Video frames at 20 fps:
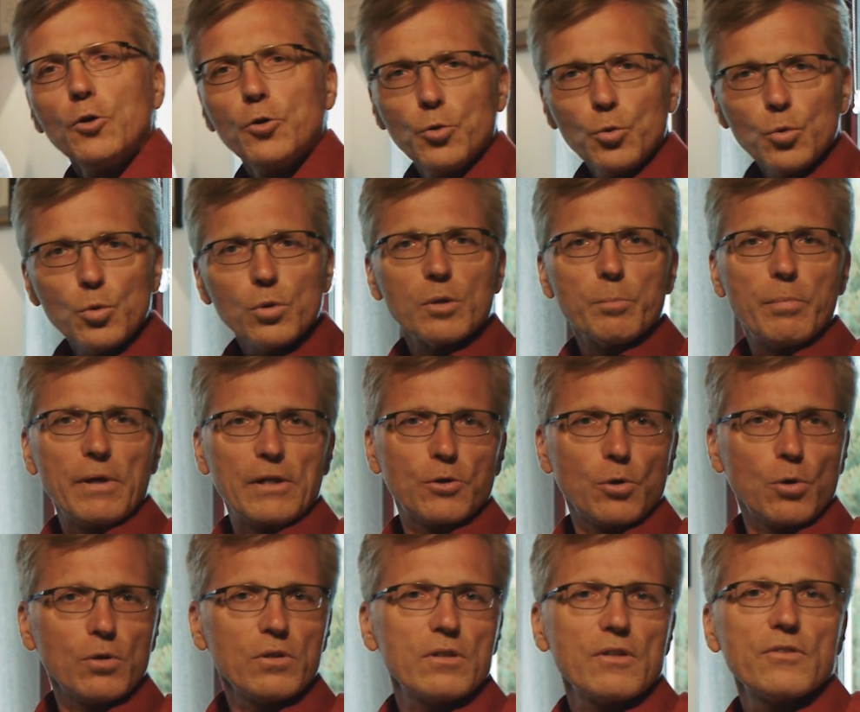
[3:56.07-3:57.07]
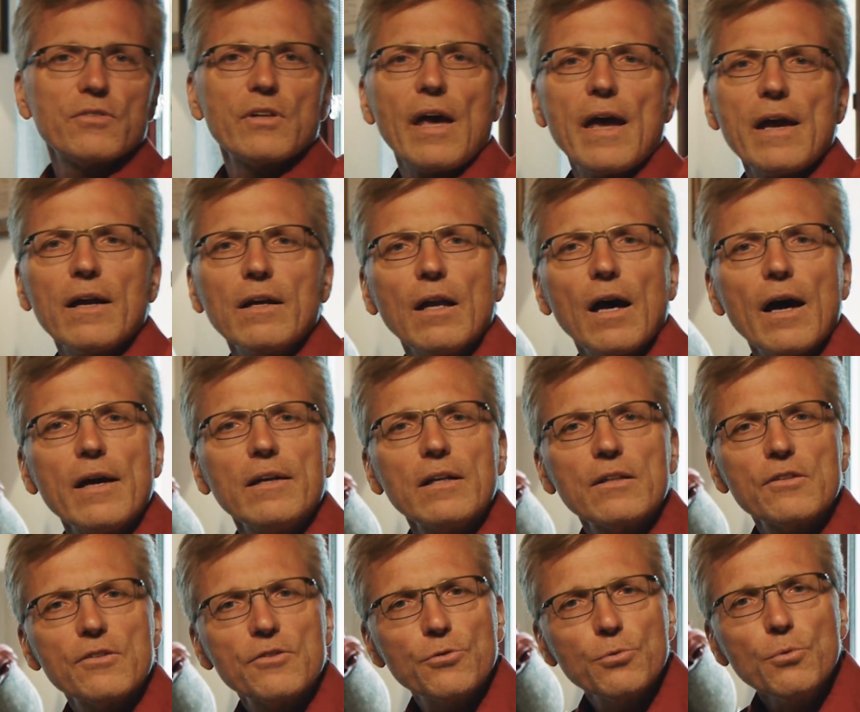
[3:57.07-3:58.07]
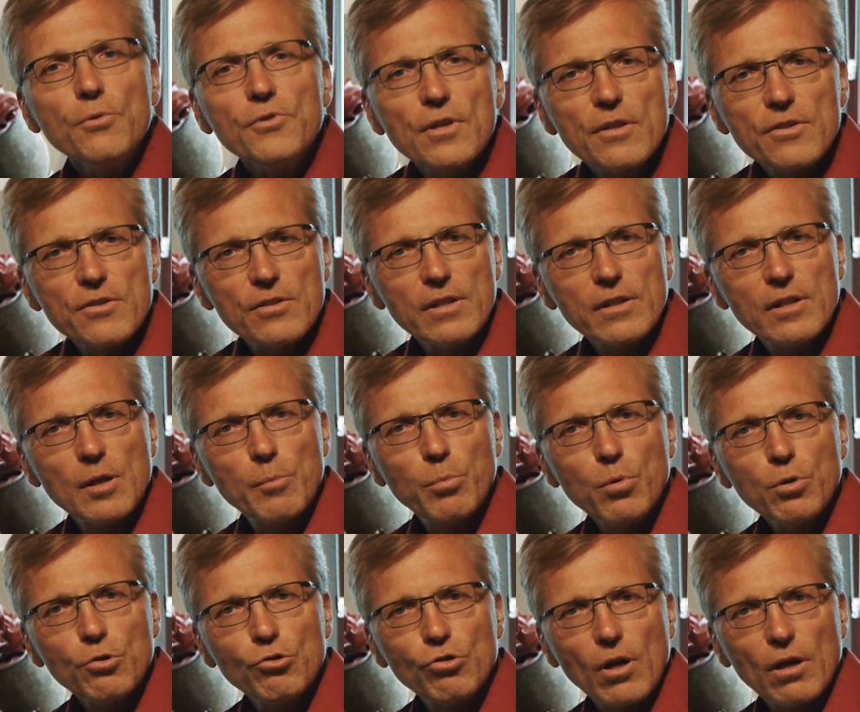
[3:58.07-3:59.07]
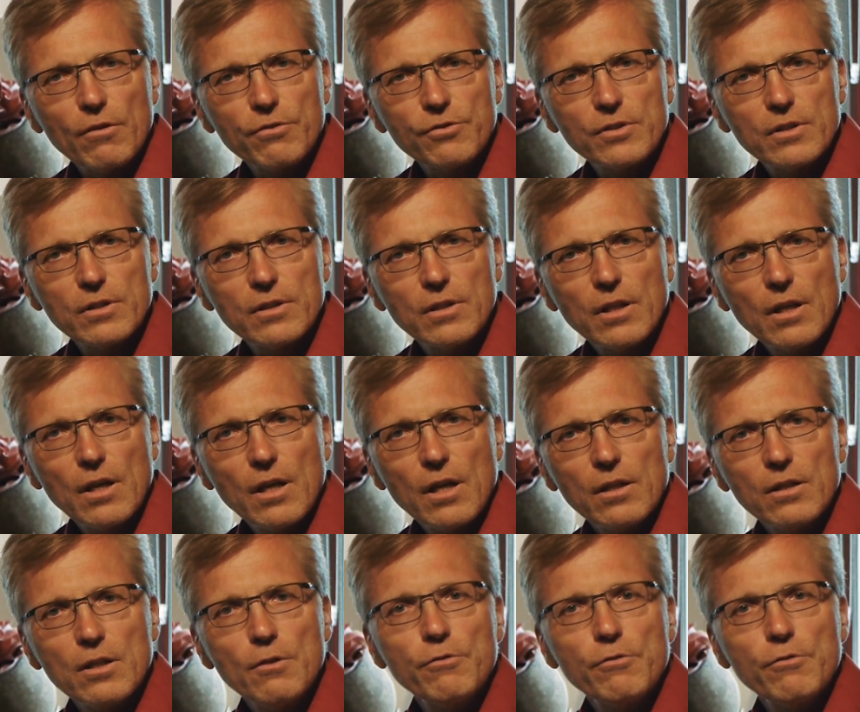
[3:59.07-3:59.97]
In verse 7, this angel emphasizes an additional message